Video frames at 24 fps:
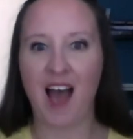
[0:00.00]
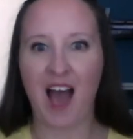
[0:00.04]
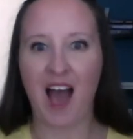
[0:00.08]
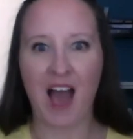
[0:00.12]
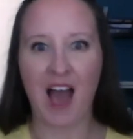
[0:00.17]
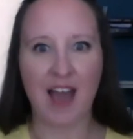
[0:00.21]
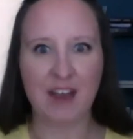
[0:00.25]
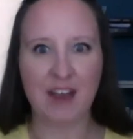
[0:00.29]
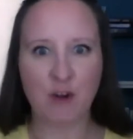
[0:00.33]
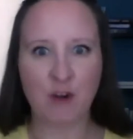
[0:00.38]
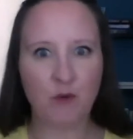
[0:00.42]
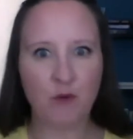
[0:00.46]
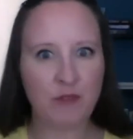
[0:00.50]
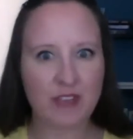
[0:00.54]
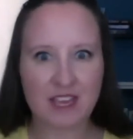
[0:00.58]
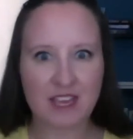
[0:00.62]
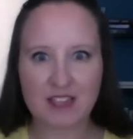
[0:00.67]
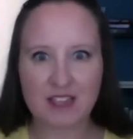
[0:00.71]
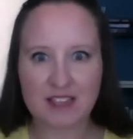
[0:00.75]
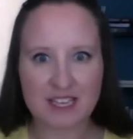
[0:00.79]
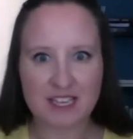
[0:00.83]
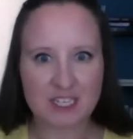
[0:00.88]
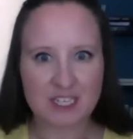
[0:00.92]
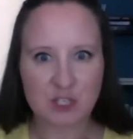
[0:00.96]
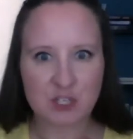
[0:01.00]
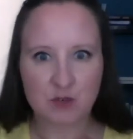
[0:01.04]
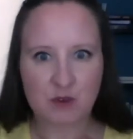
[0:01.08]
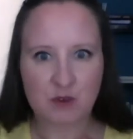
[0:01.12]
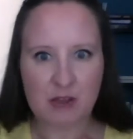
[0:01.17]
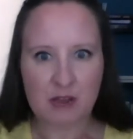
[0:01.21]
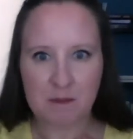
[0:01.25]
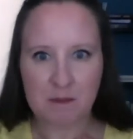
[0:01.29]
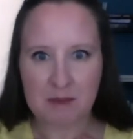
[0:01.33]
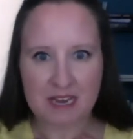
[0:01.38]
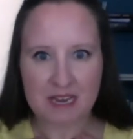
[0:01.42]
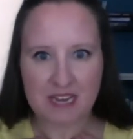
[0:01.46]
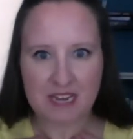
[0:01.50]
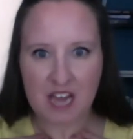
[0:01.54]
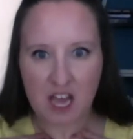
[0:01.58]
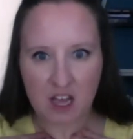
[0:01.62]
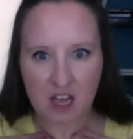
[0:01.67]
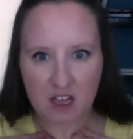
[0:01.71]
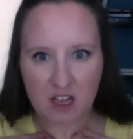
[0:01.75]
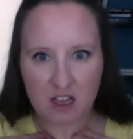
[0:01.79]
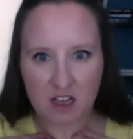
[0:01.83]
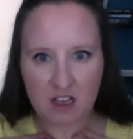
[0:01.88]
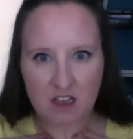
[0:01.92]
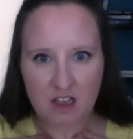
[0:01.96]
I don't like things around my
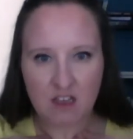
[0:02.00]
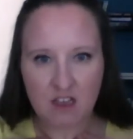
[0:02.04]
neck.